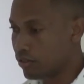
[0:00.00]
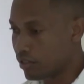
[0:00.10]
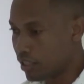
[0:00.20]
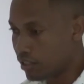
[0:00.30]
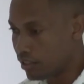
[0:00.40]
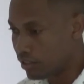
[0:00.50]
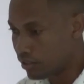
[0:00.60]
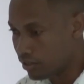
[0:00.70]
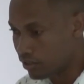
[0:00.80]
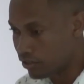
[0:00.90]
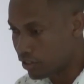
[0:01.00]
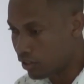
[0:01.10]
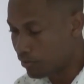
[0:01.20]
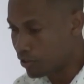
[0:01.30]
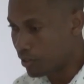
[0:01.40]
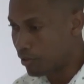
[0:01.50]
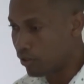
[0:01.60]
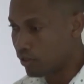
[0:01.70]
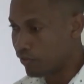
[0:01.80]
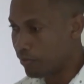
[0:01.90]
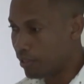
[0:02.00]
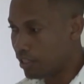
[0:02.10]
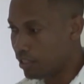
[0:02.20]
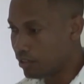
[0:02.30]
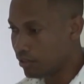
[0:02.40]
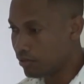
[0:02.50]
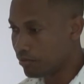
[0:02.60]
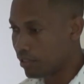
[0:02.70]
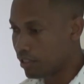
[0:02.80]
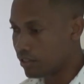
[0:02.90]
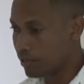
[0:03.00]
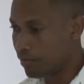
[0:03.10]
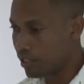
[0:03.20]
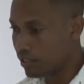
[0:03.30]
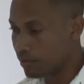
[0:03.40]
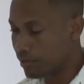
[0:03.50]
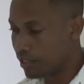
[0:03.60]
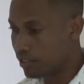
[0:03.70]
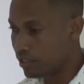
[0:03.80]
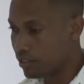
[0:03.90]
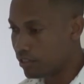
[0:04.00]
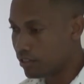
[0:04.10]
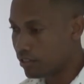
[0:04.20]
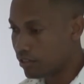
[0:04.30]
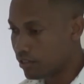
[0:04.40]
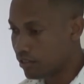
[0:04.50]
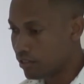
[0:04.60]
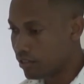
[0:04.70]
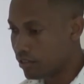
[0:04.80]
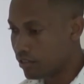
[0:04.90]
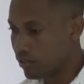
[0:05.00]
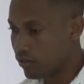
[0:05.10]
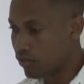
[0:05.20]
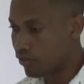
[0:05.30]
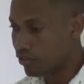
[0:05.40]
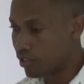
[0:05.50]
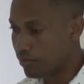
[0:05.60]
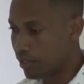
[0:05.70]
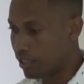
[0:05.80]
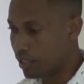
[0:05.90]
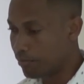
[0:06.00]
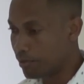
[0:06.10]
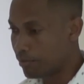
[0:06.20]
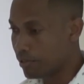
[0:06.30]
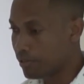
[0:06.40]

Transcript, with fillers: To get the GECOM chairman out of the building because the building is being overrun by of people.